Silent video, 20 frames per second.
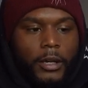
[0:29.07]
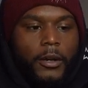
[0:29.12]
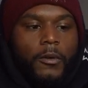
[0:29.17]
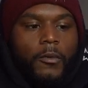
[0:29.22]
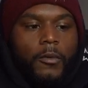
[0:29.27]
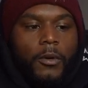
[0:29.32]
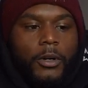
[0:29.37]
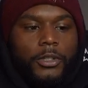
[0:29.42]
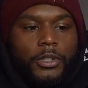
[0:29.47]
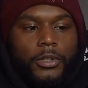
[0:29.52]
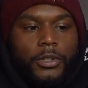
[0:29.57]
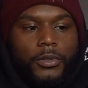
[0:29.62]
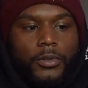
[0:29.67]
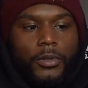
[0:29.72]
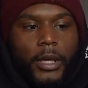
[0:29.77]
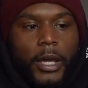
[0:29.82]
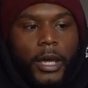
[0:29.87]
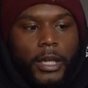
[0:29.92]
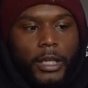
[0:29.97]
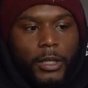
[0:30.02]
Once you do
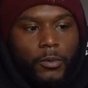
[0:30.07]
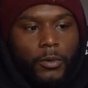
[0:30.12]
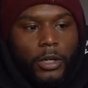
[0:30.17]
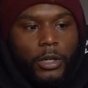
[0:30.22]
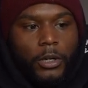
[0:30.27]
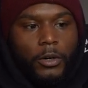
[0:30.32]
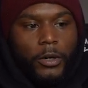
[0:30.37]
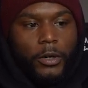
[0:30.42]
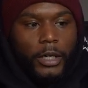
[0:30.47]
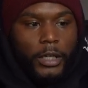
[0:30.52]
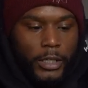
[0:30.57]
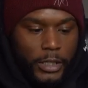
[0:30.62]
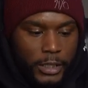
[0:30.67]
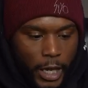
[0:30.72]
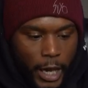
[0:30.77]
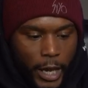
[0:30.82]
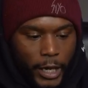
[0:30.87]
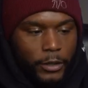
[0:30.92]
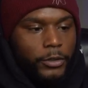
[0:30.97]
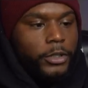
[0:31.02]
that, you want to go ahead and
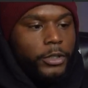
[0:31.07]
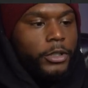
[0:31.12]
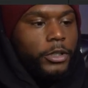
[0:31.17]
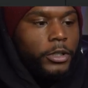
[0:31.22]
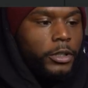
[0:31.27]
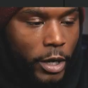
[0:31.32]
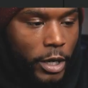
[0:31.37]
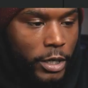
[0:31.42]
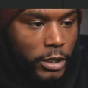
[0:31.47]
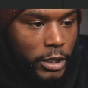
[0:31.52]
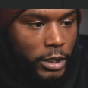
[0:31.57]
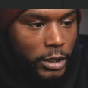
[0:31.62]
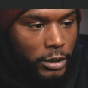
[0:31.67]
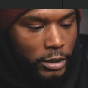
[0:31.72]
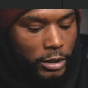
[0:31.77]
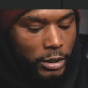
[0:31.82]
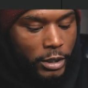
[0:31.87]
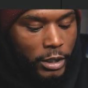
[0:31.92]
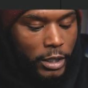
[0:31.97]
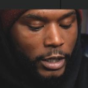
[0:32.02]
title your
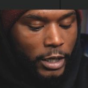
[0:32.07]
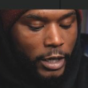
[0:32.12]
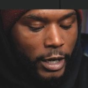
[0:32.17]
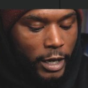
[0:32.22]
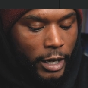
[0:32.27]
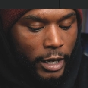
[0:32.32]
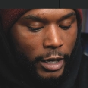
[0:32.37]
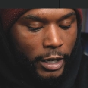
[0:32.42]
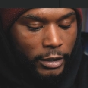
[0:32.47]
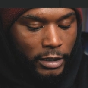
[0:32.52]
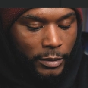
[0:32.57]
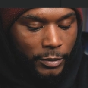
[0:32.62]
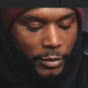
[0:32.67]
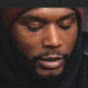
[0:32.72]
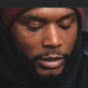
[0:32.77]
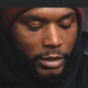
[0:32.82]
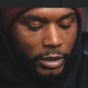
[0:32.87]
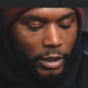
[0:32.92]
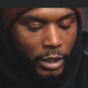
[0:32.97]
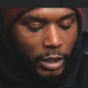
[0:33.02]
project as, I'm going to
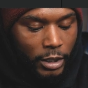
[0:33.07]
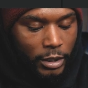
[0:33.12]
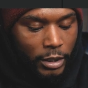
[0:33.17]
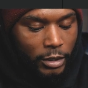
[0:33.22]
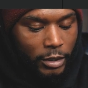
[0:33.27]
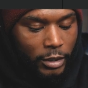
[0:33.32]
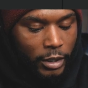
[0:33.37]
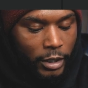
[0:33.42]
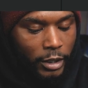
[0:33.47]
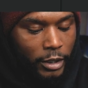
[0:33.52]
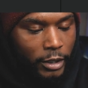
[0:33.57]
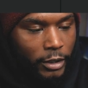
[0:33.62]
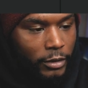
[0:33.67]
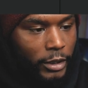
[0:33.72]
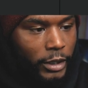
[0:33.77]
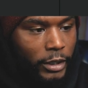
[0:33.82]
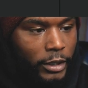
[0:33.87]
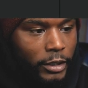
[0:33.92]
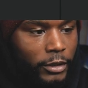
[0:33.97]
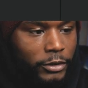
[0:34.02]
say
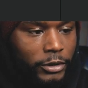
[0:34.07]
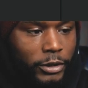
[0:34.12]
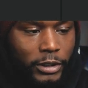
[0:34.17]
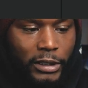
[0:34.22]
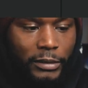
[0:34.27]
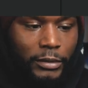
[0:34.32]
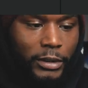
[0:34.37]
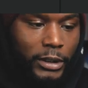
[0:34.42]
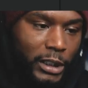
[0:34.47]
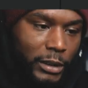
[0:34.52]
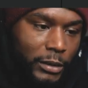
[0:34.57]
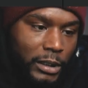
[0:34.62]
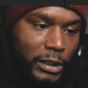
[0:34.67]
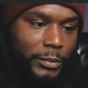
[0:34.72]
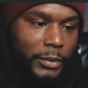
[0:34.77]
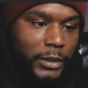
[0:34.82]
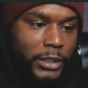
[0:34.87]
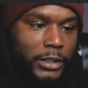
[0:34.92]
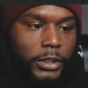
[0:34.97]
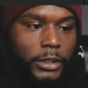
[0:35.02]
LL, just
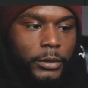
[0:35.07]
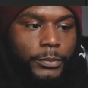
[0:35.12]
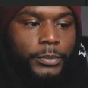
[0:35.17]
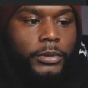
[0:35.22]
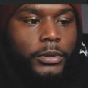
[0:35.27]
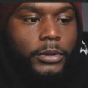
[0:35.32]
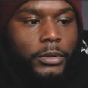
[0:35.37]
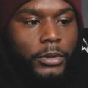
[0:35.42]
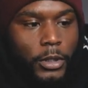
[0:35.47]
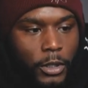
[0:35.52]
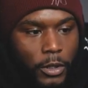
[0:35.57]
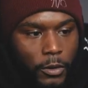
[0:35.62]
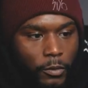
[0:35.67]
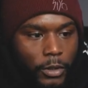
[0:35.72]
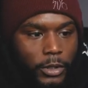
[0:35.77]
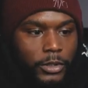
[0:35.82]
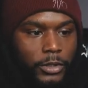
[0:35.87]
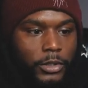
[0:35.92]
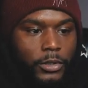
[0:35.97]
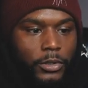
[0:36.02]
something simple.
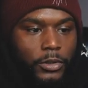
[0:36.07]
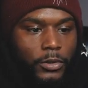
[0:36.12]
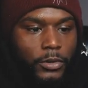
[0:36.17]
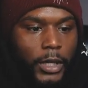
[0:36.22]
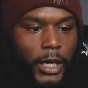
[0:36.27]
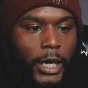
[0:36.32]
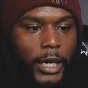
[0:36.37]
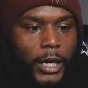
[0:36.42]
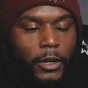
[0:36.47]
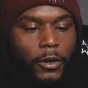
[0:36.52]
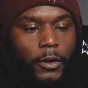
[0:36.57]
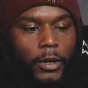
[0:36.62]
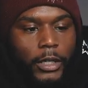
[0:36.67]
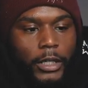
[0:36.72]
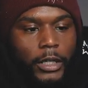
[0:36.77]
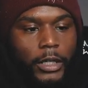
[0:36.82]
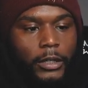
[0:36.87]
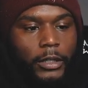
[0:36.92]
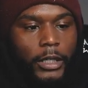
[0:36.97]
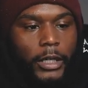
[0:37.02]
Once you do that, go ahead
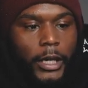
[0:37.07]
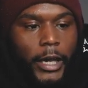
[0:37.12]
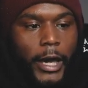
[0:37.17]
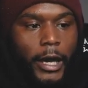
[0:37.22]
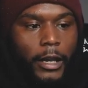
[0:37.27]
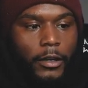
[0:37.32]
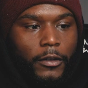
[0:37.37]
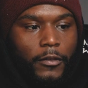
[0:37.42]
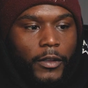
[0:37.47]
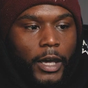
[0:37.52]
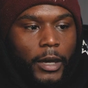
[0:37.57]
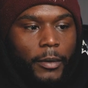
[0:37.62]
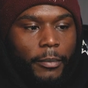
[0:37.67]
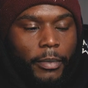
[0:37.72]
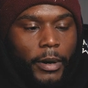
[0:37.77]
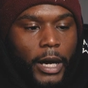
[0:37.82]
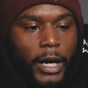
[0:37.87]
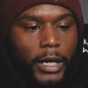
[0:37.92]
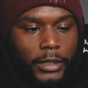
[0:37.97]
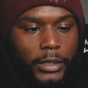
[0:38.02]
and click out of that
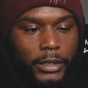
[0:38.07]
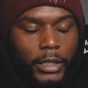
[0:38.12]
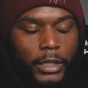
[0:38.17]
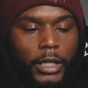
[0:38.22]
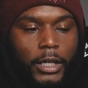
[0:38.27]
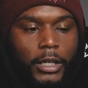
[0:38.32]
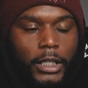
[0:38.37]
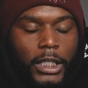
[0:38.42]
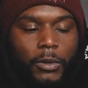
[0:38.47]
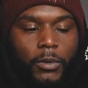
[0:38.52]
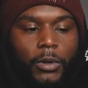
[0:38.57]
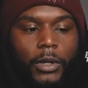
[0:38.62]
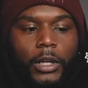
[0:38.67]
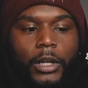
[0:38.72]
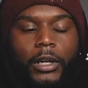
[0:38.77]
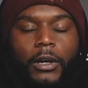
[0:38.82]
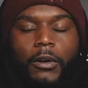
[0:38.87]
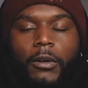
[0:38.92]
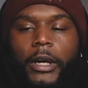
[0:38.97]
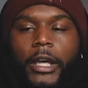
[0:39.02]
box. You want to
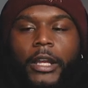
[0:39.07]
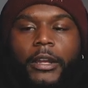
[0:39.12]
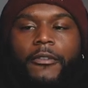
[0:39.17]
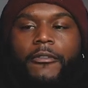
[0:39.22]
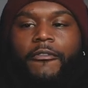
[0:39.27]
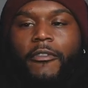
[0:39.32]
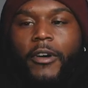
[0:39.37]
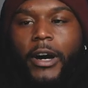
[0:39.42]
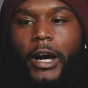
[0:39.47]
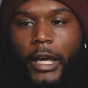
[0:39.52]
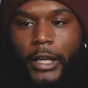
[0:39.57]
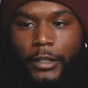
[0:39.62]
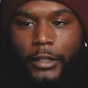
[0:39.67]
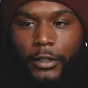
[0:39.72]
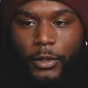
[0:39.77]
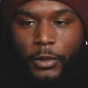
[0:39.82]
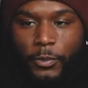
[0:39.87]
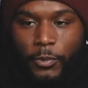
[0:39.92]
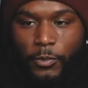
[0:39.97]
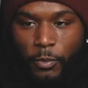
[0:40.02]
go ahead and find
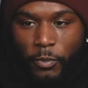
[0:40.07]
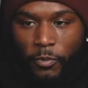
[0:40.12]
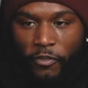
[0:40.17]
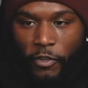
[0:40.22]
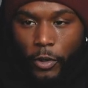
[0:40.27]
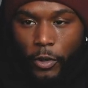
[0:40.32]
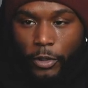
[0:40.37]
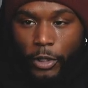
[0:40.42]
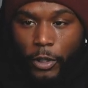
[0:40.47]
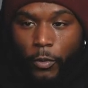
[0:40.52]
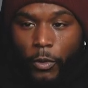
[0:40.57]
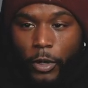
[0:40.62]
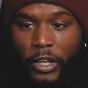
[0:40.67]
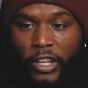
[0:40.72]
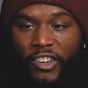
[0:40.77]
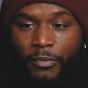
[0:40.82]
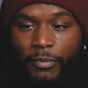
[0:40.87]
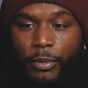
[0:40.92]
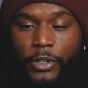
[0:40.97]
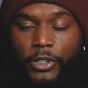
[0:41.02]
the folder where you
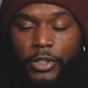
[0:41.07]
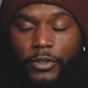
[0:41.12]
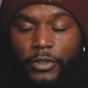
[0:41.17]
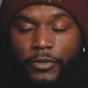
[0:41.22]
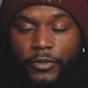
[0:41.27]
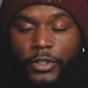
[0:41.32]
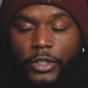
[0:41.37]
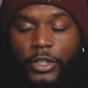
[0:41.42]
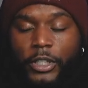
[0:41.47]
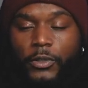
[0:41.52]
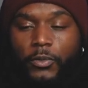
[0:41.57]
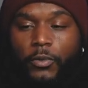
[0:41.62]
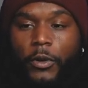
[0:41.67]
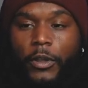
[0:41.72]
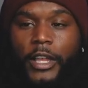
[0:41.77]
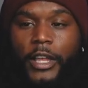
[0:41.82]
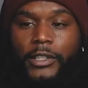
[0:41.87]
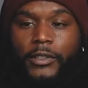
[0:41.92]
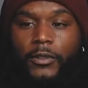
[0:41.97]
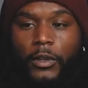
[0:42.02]
have put your footage, whether
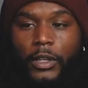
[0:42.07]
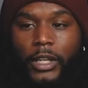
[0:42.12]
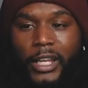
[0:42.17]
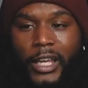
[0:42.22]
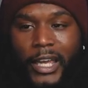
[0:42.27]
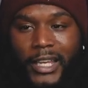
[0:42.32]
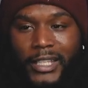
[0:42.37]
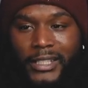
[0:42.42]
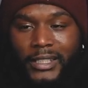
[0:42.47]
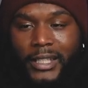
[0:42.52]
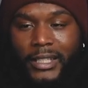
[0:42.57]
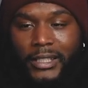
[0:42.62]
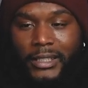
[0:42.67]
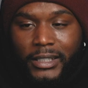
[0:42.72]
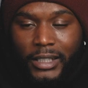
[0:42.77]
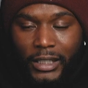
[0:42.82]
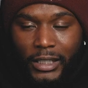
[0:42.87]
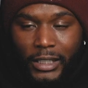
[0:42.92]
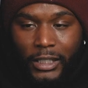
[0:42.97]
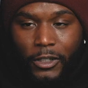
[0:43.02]
that's on an
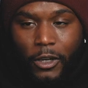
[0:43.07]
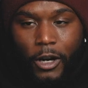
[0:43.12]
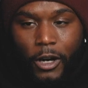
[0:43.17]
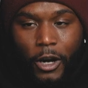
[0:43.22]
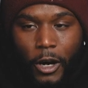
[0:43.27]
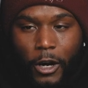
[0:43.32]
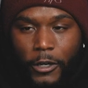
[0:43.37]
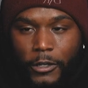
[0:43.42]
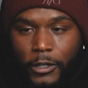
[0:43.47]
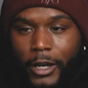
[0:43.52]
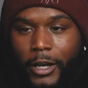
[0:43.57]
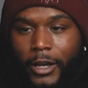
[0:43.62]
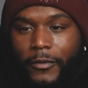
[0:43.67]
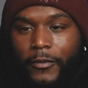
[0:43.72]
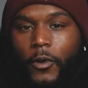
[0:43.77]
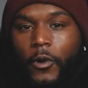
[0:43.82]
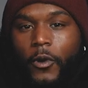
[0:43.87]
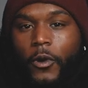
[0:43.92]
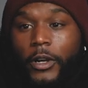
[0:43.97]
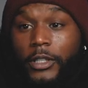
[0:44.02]
SSD or hard
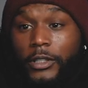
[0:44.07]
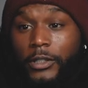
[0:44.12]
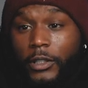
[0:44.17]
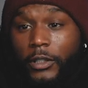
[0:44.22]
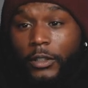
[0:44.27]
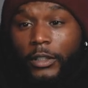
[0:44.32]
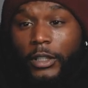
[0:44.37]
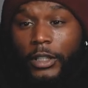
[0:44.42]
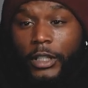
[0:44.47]
drive or still on the